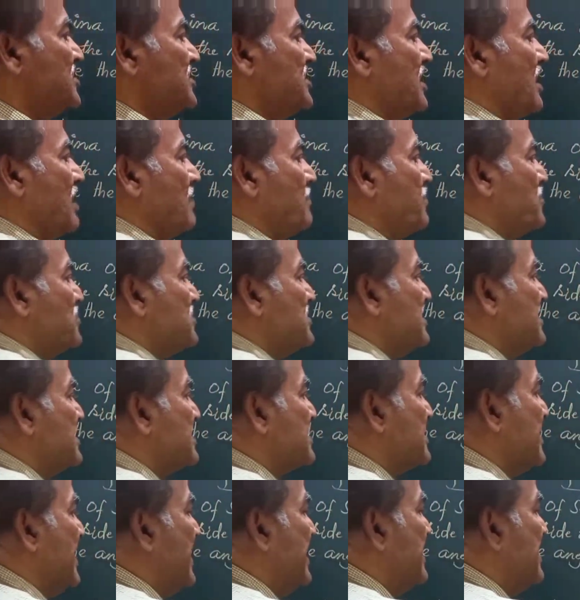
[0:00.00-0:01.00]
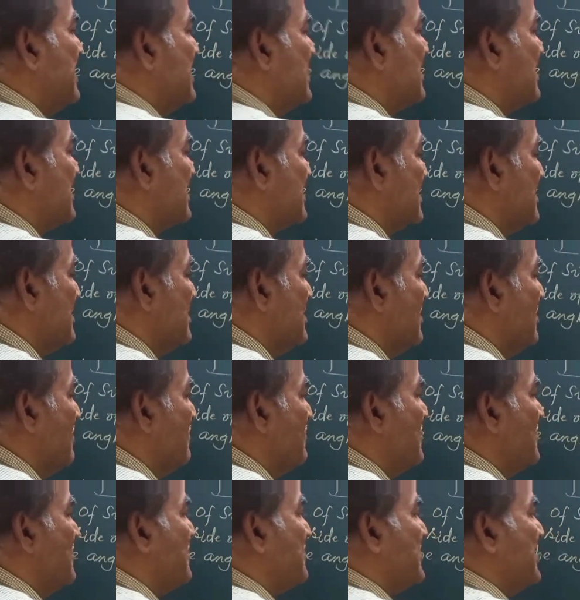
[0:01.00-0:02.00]
The opposite side is
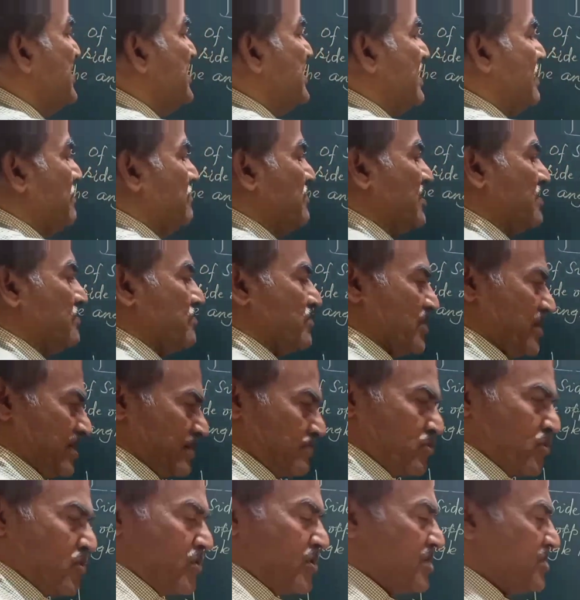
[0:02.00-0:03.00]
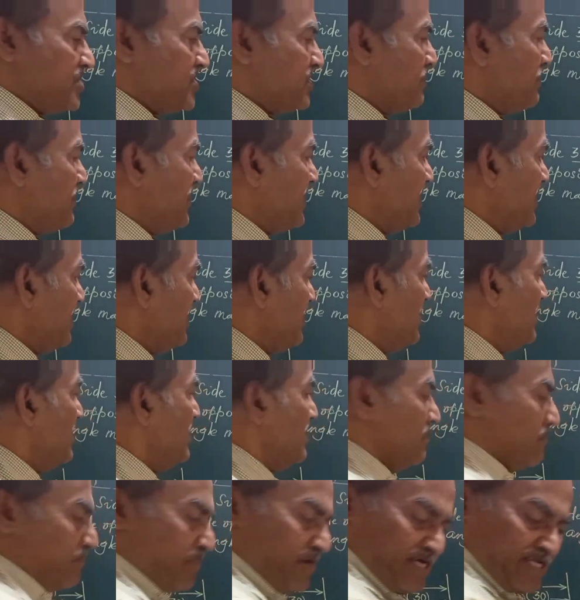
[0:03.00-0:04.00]
15 mm above HP.
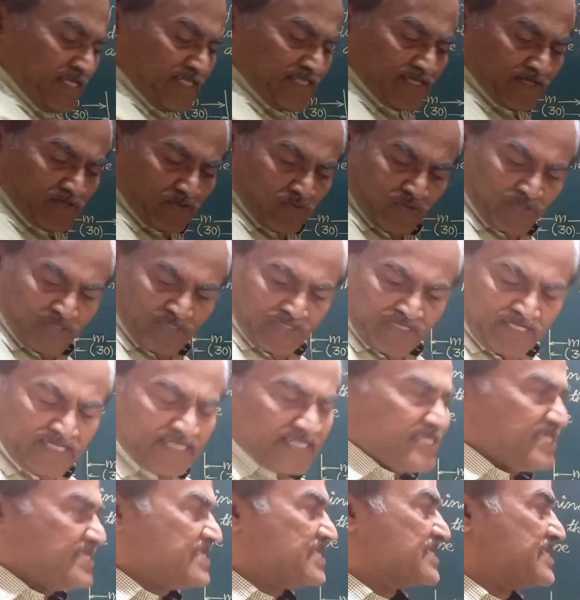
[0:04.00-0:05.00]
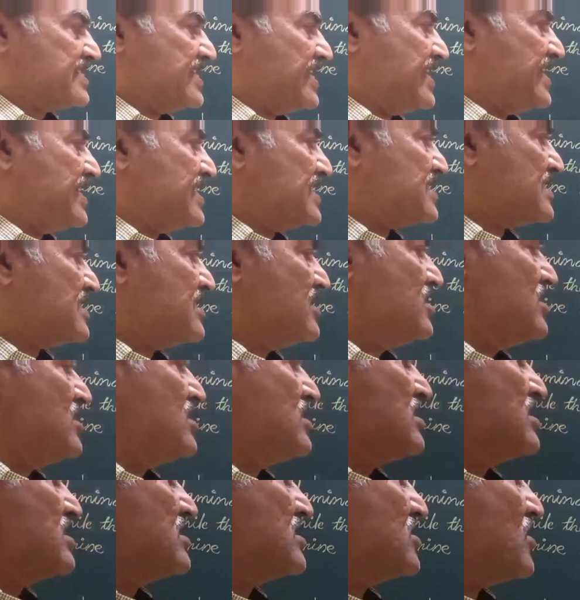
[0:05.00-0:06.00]
But in the question he says,
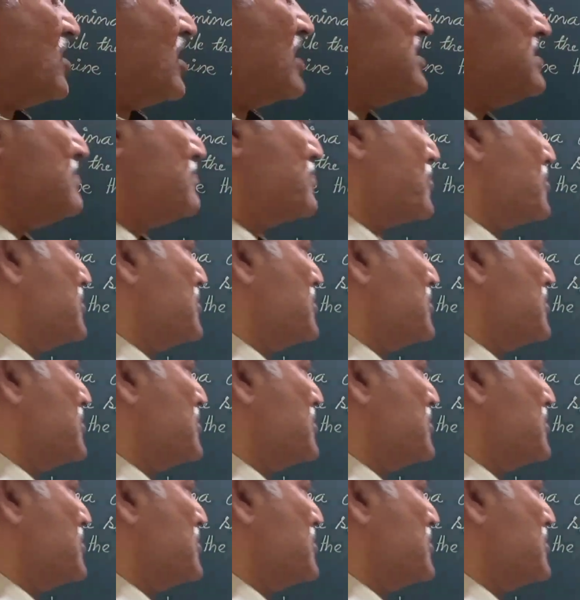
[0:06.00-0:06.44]
draw the